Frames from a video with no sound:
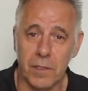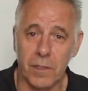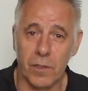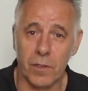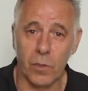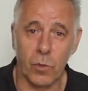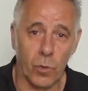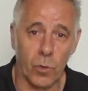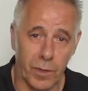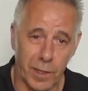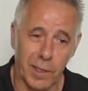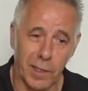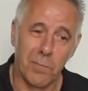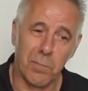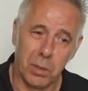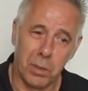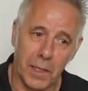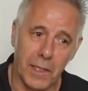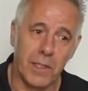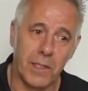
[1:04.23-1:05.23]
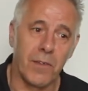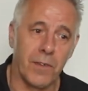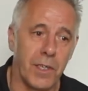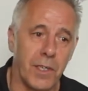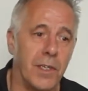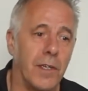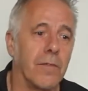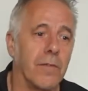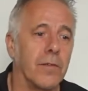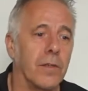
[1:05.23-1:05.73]
of the whole thing, played three
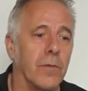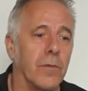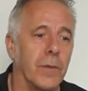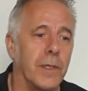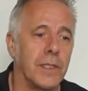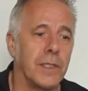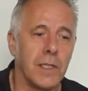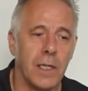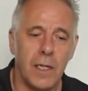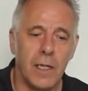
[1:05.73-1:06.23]
different ways.